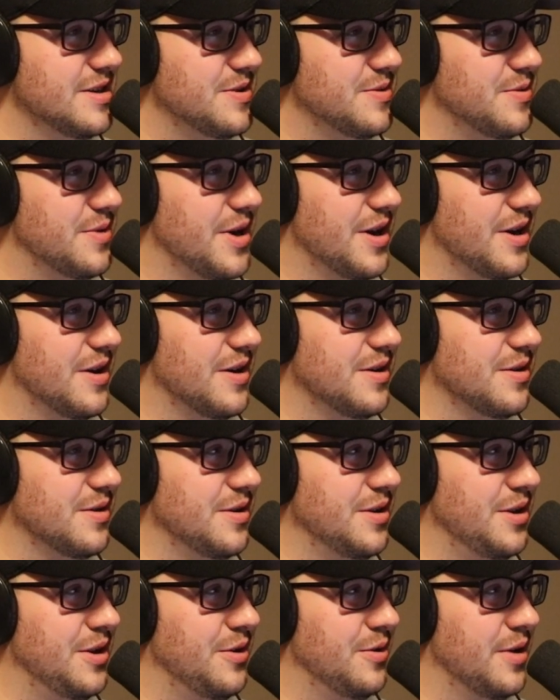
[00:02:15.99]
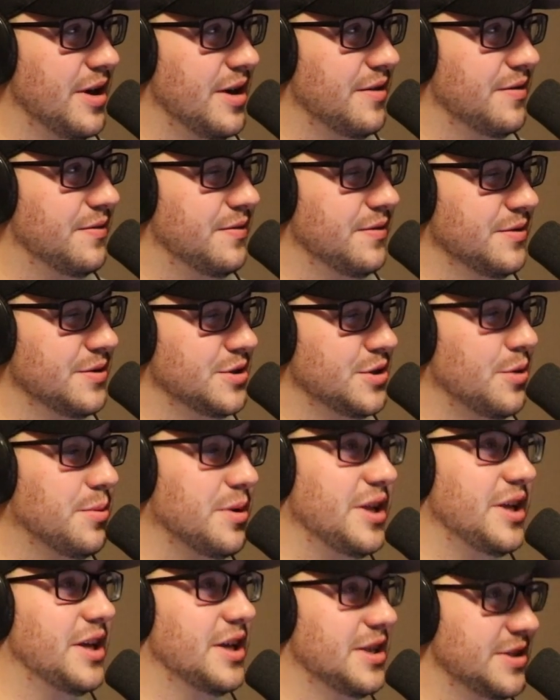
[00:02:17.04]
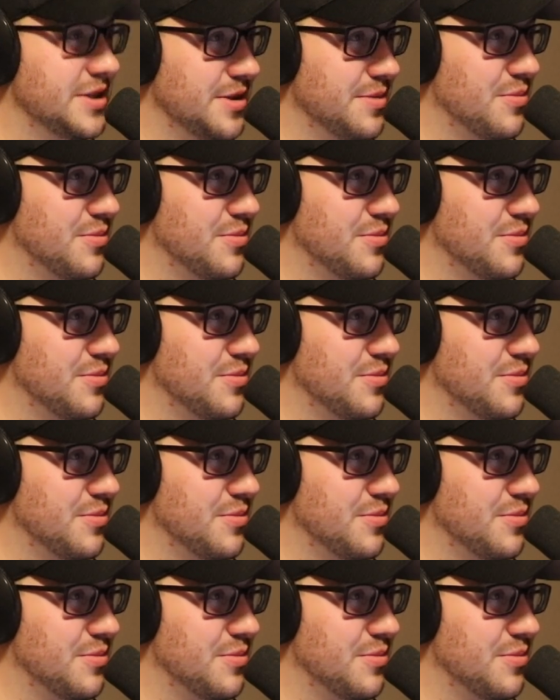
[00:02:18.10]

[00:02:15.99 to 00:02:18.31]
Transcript: Where you have so many kids